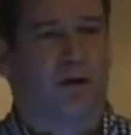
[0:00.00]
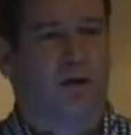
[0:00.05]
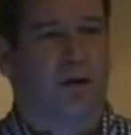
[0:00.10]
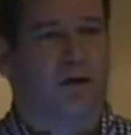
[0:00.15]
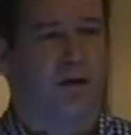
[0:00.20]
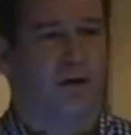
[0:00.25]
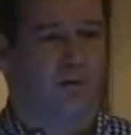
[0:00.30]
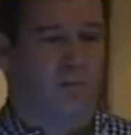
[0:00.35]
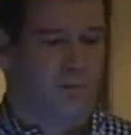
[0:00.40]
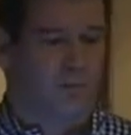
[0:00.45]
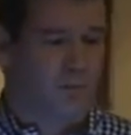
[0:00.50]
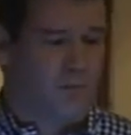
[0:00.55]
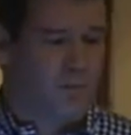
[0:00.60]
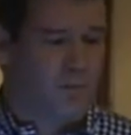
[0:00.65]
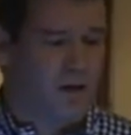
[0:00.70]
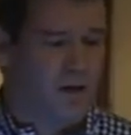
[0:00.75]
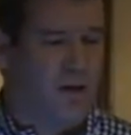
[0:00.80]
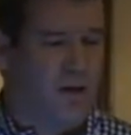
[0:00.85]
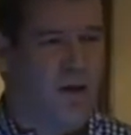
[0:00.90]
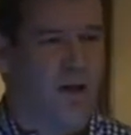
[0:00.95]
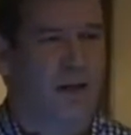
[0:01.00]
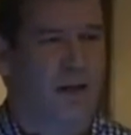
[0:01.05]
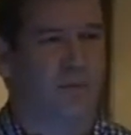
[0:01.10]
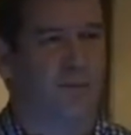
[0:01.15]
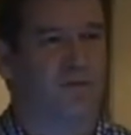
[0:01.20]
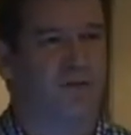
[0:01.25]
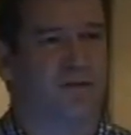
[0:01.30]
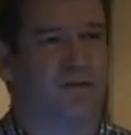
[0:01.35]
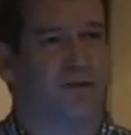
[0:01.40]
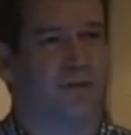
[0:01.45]

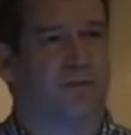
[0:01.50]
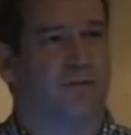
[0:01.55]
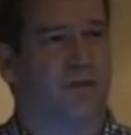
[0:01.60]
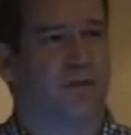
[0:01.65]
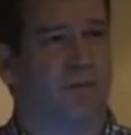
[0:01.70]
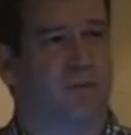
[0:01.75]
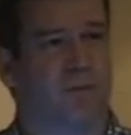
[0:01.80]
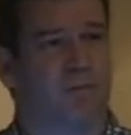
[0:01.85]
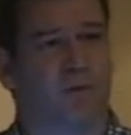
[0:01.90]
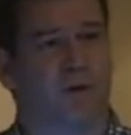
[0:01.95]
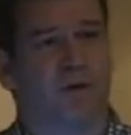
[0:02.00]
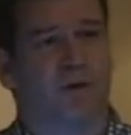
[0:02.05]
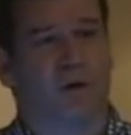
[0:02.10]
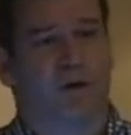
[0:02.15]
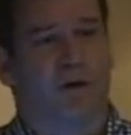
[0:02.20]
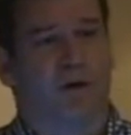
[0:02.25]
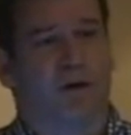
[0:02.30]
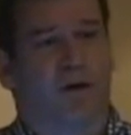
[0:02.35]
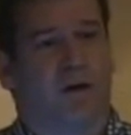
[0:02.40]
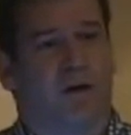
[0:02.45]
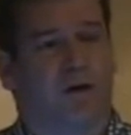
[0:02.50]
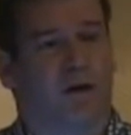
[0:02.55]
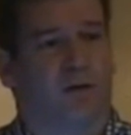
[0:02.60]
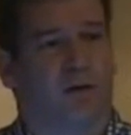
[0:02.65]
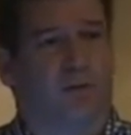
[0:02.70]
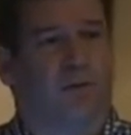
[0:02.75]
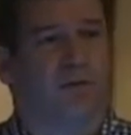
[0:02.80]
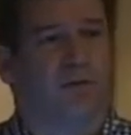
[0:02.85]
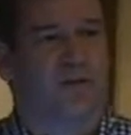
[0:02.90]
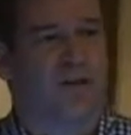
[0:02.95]
80% of them
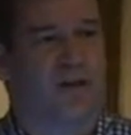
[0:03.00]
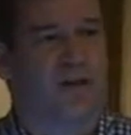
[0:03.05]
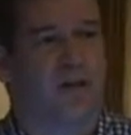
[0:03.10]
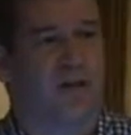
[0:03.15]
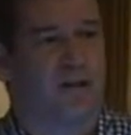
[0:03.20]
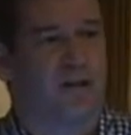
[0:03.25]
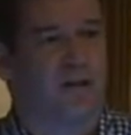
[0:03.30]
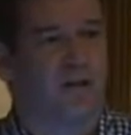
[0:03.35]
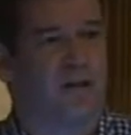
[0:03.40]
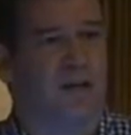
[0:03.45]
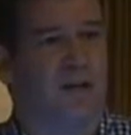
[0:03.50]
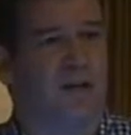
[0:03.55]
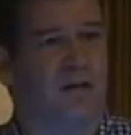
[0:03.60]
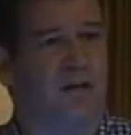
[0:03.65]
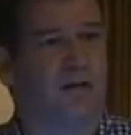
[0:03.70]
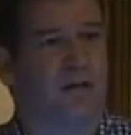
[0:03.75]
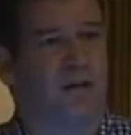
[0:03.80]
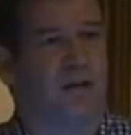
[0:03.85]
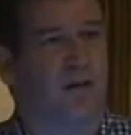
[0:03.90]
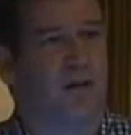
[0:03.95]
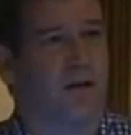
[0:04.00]
reside in